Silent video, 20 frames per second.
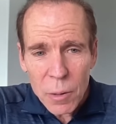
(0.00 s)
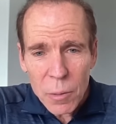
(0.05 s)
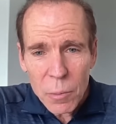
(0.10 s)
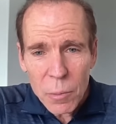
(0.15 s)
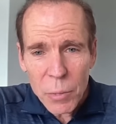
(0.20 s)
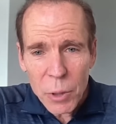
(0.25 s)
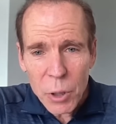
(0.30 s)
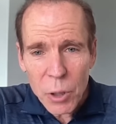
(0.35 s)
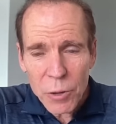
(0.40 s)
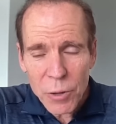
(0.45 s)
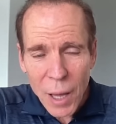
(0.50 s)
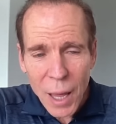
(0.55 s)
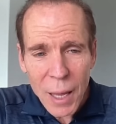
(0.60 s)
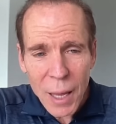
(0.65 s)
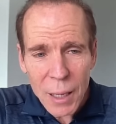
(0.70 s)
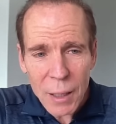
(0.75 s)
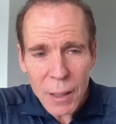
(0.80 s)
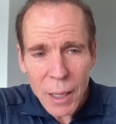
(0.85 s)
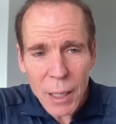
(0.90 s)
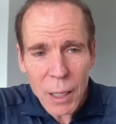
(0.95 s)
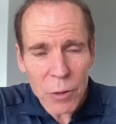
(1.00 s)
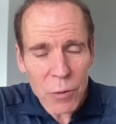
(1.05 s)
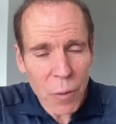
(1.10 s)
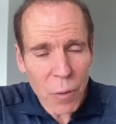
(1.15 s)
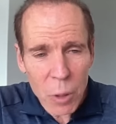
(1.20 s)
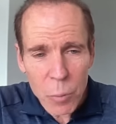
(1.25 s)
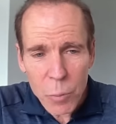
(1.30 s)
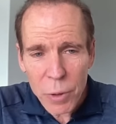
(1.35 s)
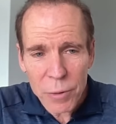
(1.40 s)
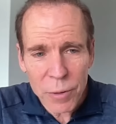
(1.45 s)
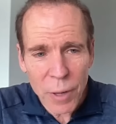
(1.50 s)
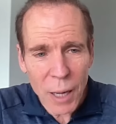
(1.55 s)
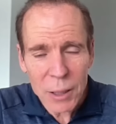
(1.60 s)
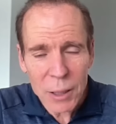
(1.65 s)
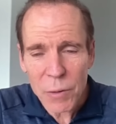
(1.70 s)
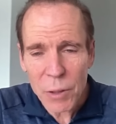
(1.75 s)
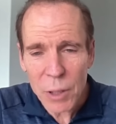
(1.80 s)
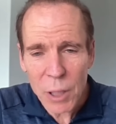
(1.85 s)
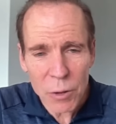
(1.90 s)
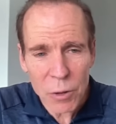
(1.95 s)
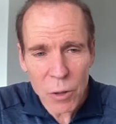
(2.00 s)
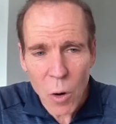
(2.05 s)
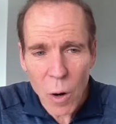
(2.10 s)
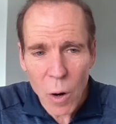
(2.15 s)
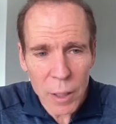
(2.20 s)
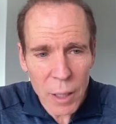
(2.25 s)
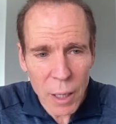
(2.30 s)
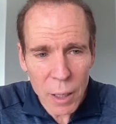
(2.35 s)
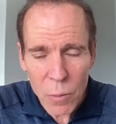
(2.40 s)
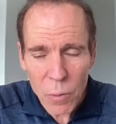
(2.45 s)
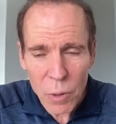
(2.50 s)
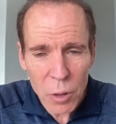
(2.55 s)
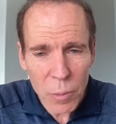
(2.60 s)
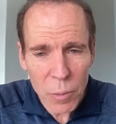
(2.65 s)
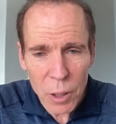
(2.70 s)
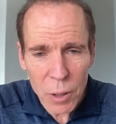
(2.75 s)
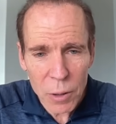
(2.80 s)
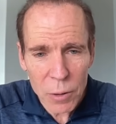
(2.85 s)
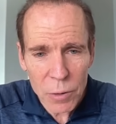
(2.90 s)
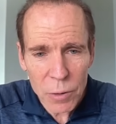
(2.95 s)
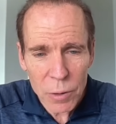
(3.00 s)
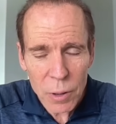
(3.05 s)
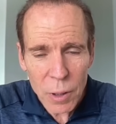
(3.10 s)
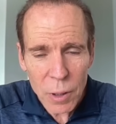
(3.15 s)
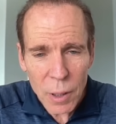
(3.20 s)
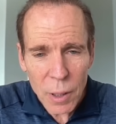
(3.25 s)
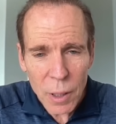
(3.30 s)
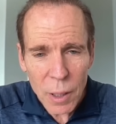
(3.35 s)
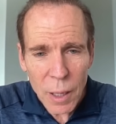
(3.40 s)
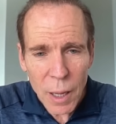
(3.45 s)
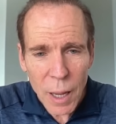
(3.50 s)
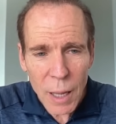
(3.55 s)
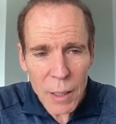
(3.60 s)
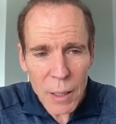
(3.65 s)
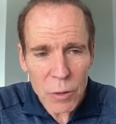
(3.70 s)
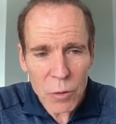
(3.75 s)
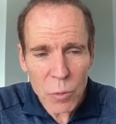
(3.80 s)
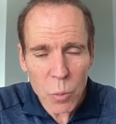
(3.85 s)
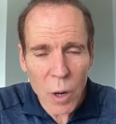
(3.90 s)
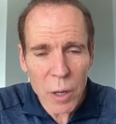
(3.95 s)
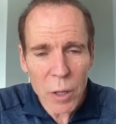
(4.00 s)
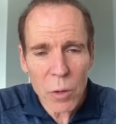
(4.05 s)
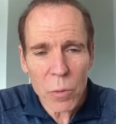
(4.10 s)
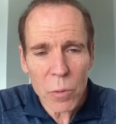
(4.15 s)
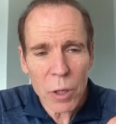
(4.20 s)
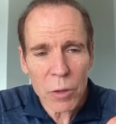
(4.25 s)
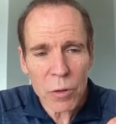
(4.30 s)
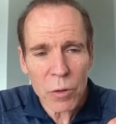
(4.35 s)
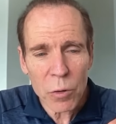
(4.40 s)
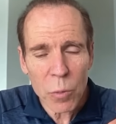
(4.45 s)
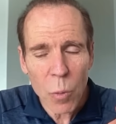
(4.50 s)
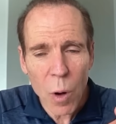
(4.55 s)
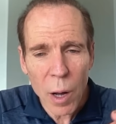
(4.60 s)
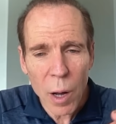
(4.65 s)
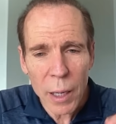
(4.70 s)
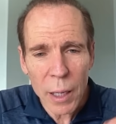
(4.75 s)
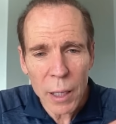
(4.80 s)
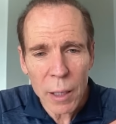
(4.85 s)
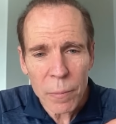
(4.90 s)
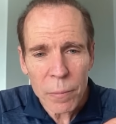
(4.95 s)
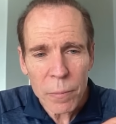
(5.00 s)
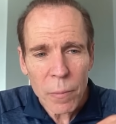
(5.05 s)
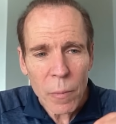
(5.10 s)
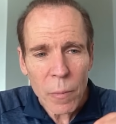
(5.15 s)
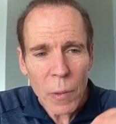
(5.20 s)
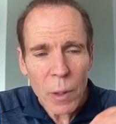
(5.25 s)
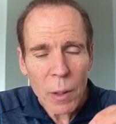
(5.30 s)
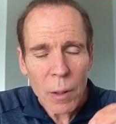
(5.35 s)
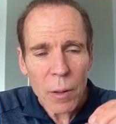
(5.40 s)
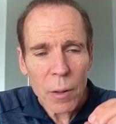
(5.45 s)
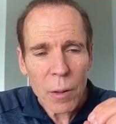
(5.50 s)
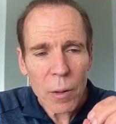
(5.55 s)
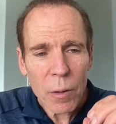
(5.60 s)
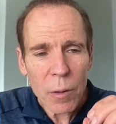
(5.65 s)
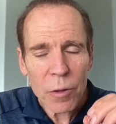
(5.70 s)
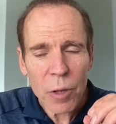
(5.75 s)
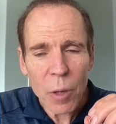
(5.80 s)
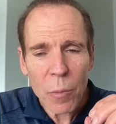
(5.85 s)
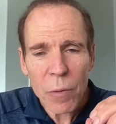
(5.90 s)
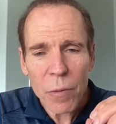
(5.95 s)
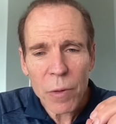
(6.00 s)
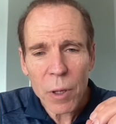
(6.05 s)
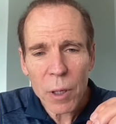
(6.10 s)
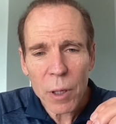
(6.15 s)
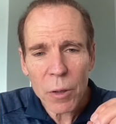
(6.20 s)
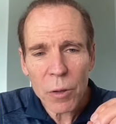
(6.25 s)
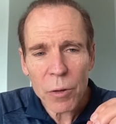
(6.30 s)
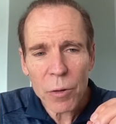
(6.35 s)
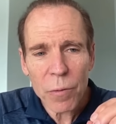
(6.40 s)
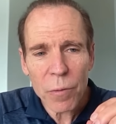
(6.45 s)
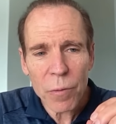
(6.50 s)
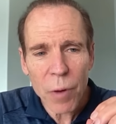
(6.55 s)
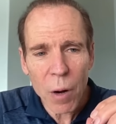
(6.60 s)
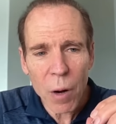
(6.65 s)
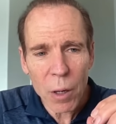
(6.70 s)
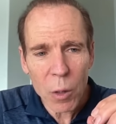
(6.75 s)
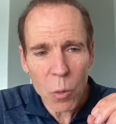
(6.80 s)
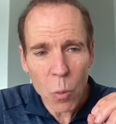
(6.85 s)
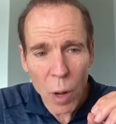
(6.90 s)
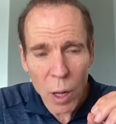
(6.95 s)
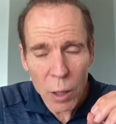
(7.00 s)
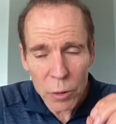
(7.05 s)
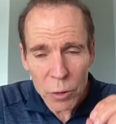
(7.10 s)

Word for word: because ALA is very protective against cardiac arrhythmias. And it's one of the reasons why some of these very well